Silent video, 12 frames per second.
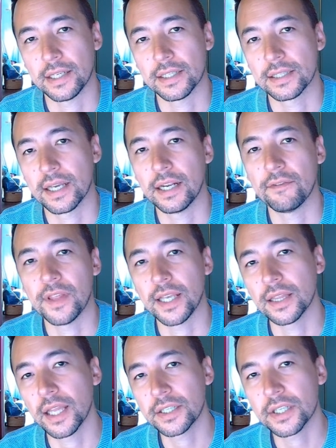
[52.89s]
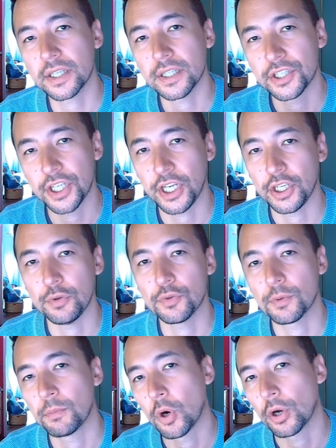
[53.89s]
is that if they'd like to continue
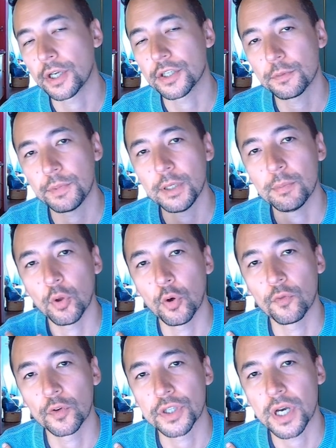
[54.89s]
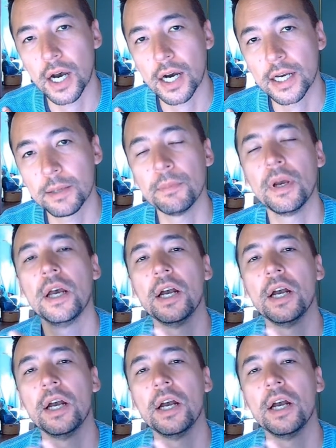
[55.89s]
to market to people over time,